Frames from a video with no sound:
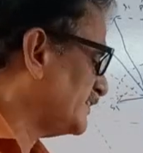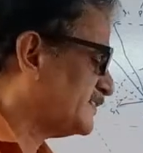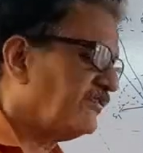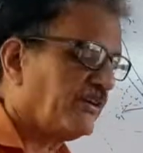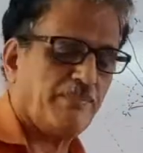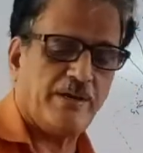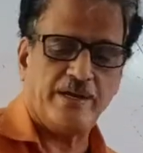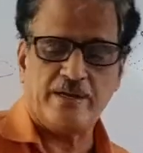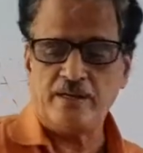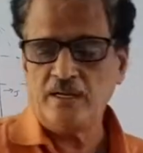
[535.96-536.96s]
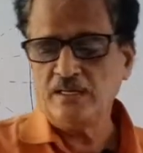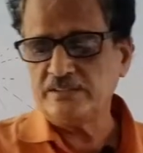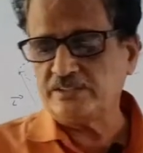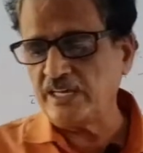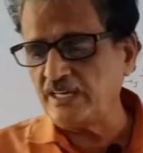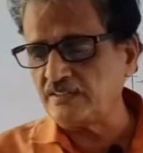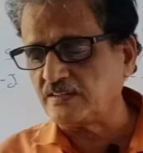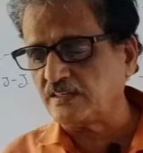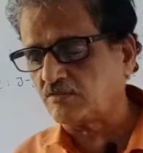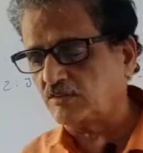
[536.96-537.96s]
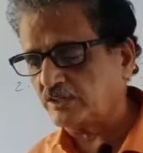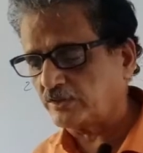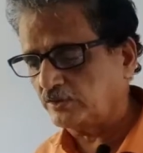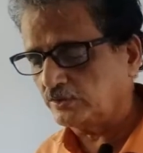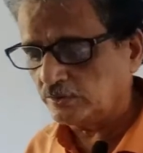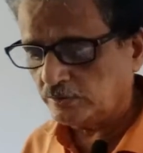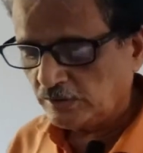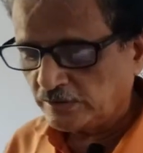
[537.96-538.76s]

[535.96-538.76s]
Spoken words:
is given by J is equal to